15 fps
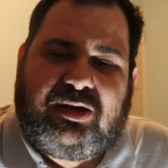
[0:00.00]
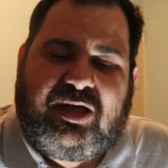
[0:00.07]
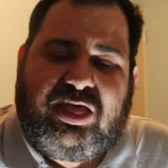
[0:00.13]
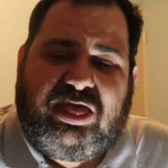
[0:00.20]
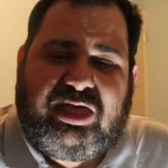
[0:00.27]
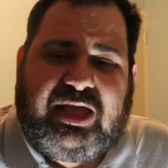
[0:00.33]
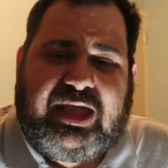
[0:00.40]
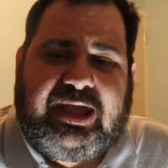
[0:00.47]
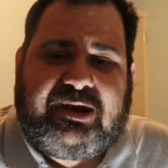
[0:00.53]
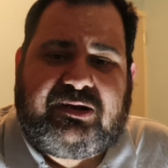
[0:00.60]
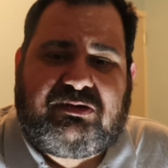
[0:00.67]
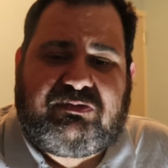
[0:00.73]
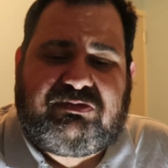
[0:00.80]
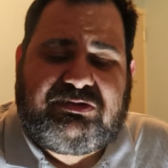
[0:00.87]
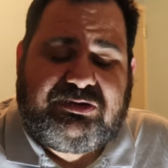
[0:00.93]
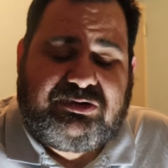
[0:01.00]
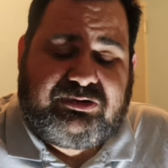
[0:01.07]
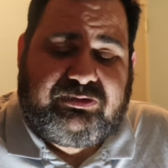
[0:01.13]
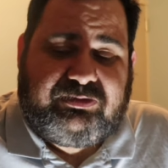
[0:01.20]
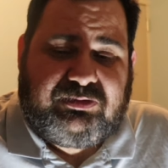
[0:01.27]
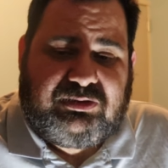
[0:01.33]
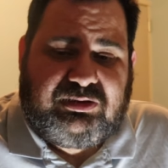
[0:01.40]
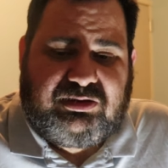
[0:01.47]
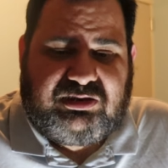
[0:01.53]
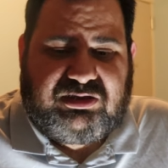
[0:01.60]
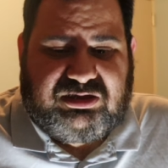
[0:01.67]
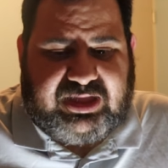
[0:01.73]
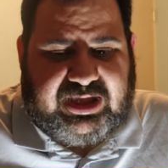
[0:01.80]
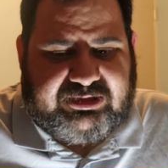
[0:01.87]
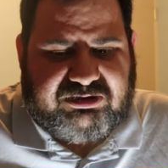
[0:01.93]
and then
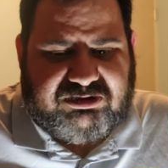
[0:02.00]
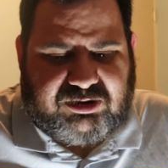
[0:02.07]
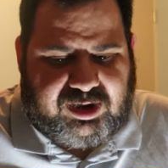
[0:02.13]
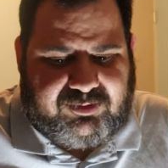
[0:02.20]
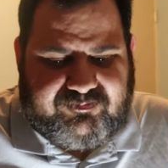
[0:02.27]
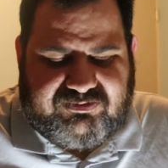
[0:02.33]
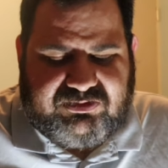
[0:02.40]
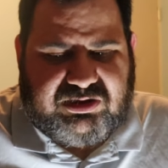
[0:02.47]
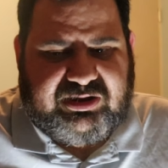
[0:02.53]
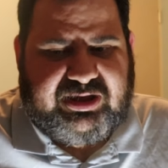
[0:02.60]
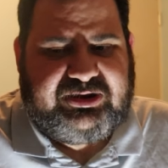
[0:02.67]
they stopped,